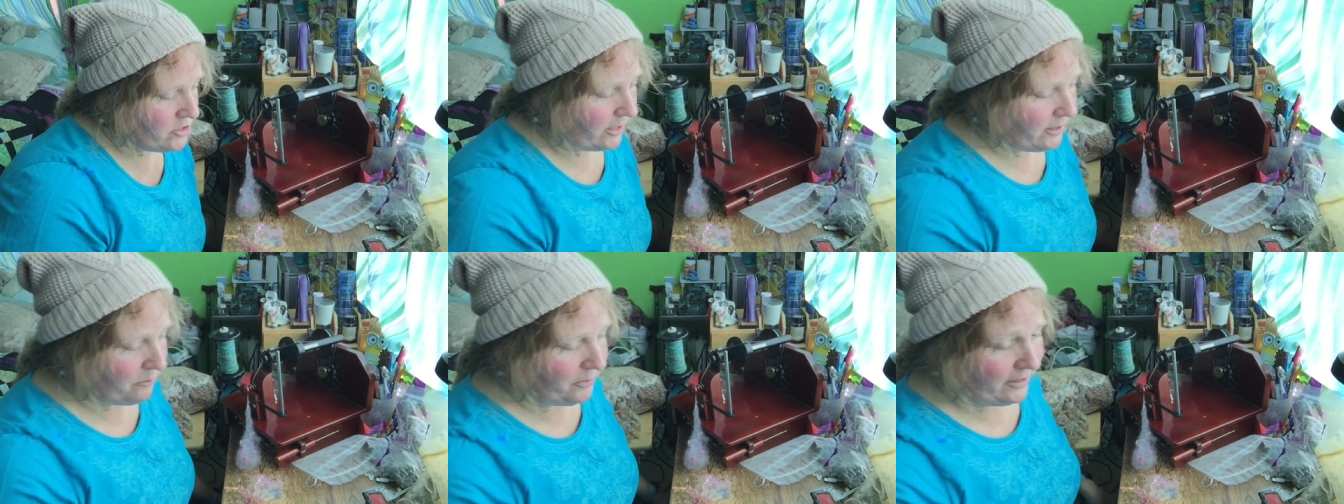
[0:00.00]

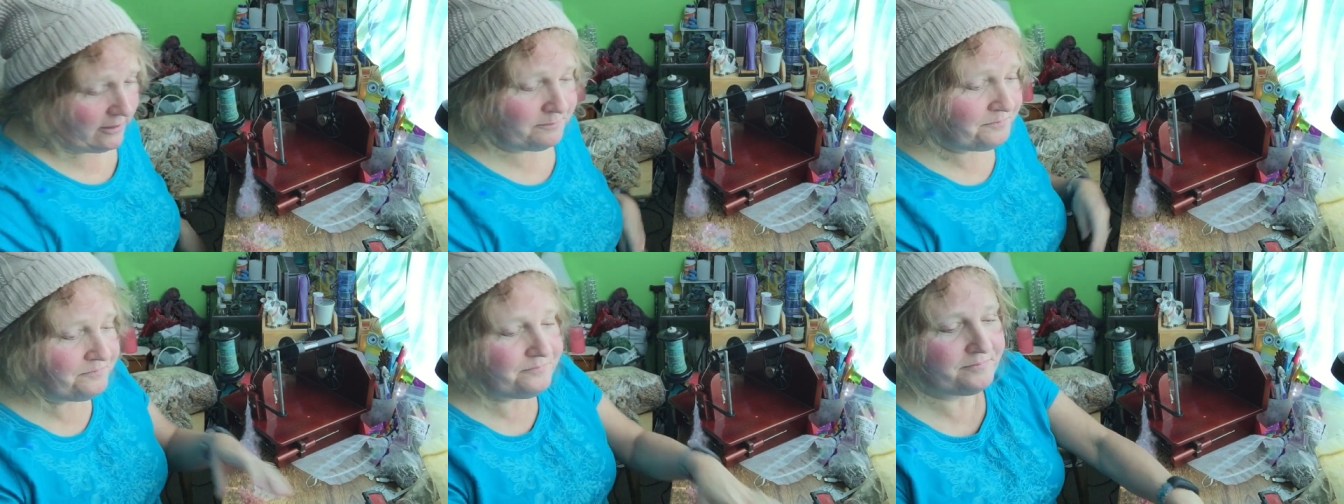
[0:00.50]
Jelly Bean
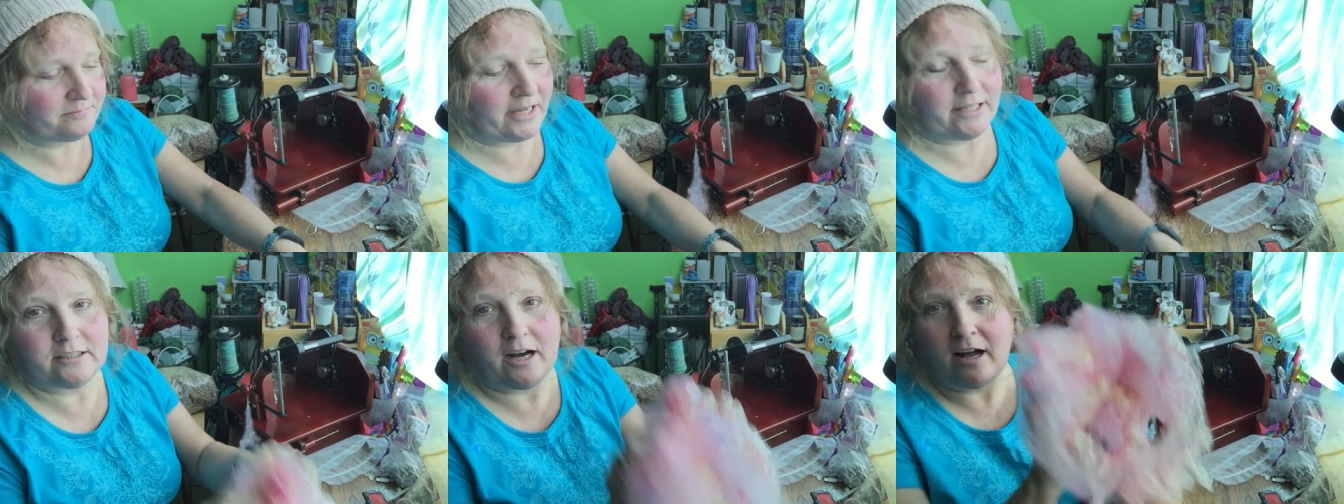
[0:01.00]

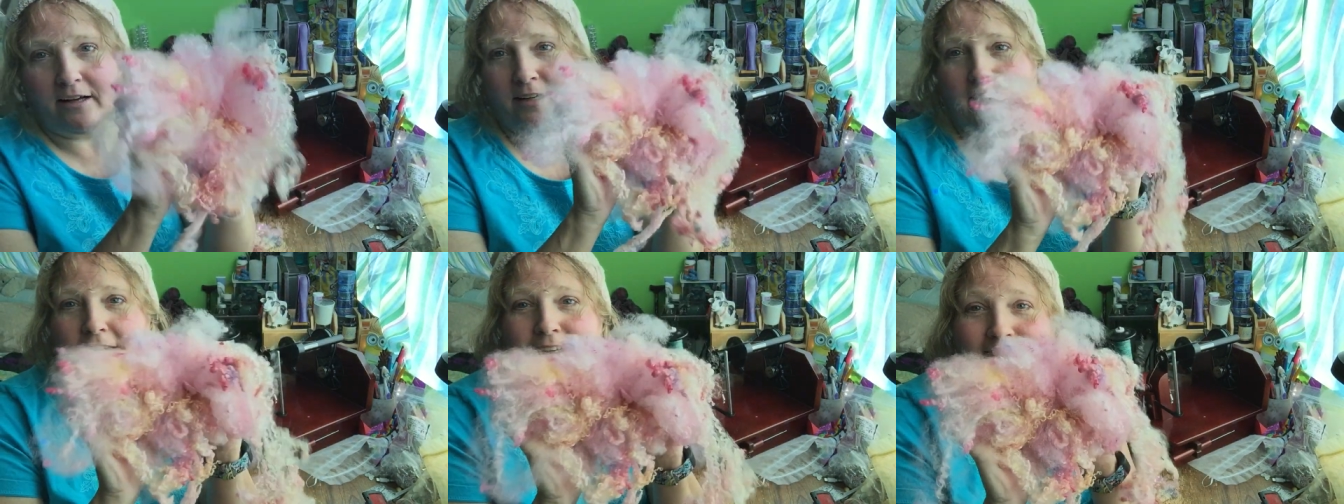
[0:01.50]
made cotton
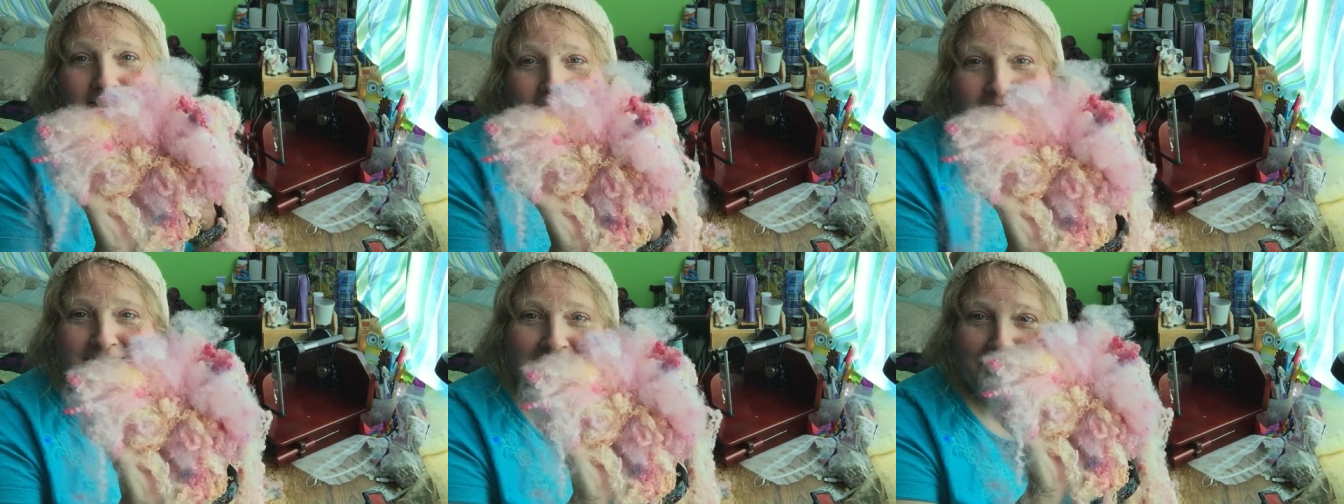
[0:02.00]
candy.
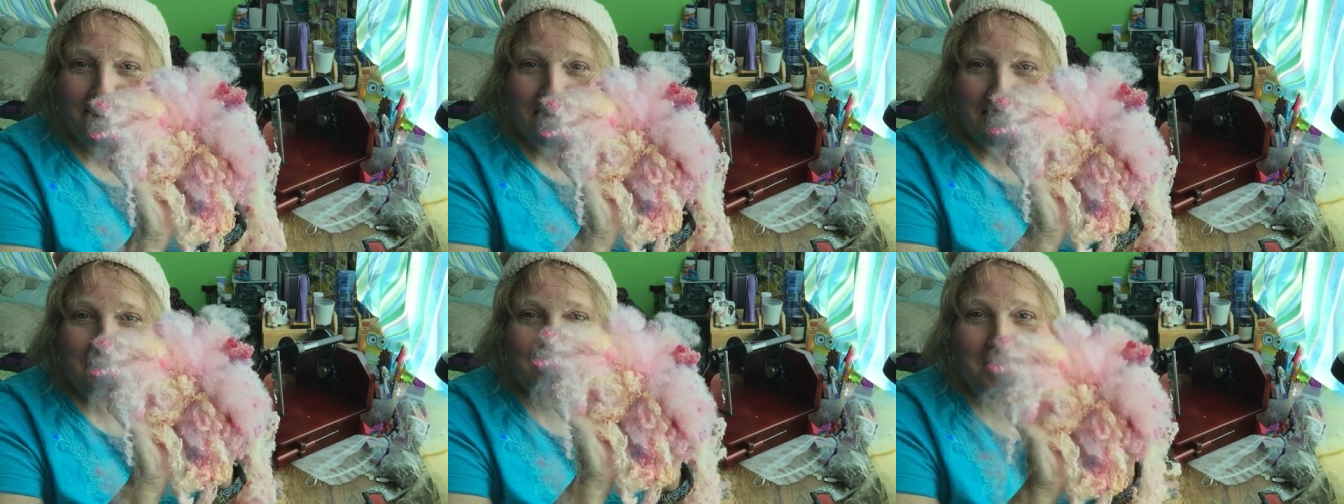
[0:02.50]

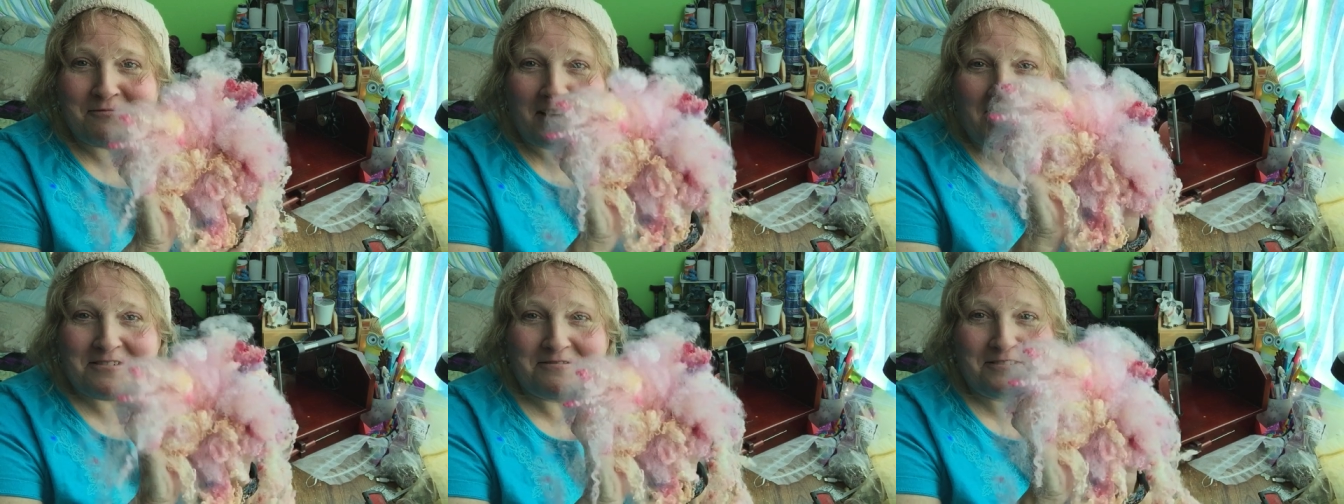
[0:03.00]
She
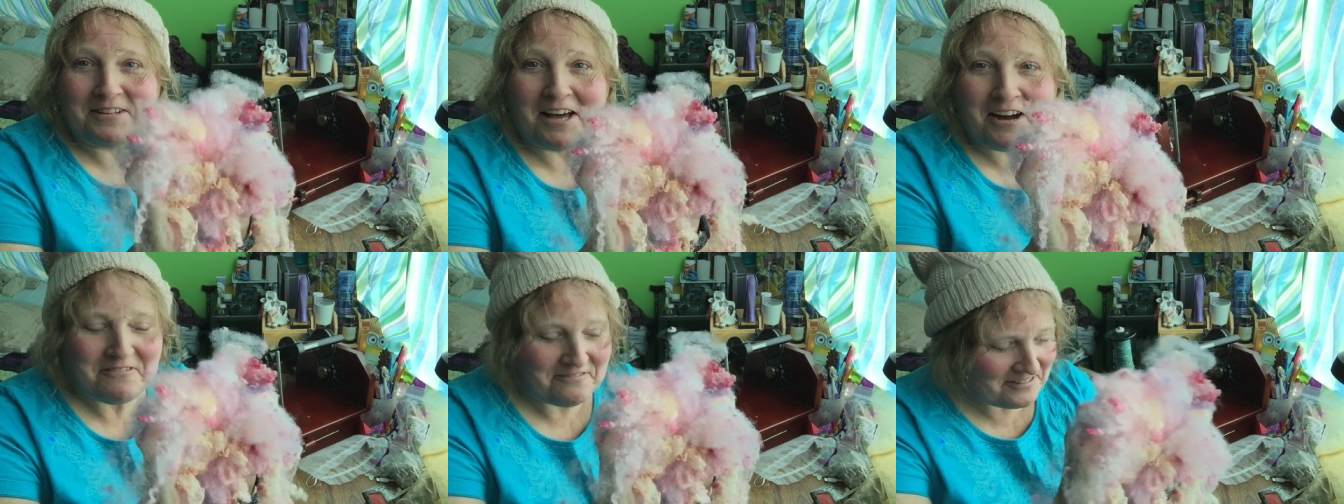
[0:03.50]
made
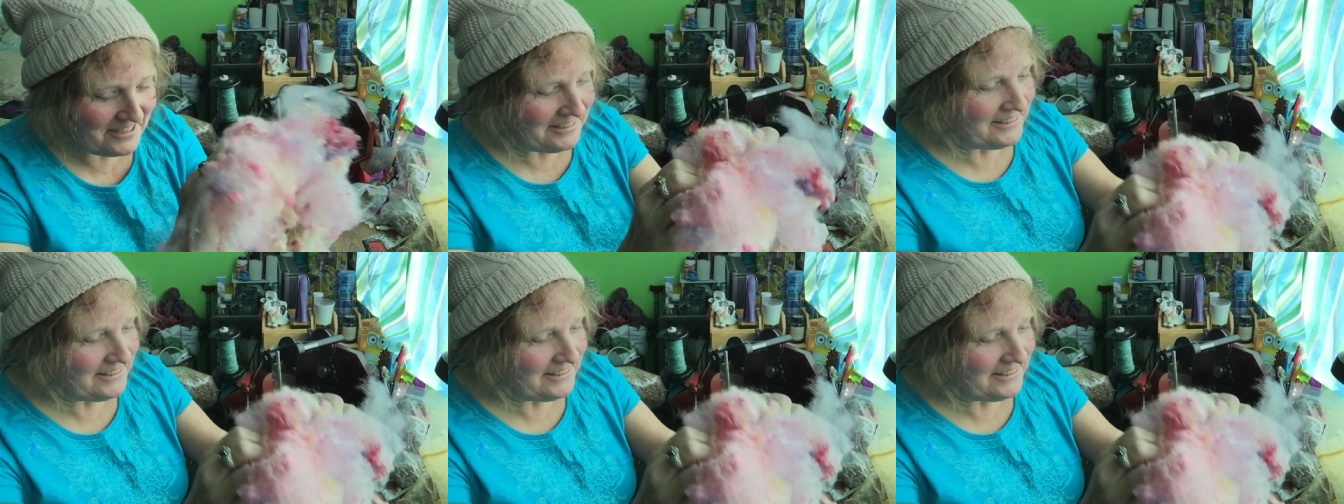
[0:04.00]
fluff.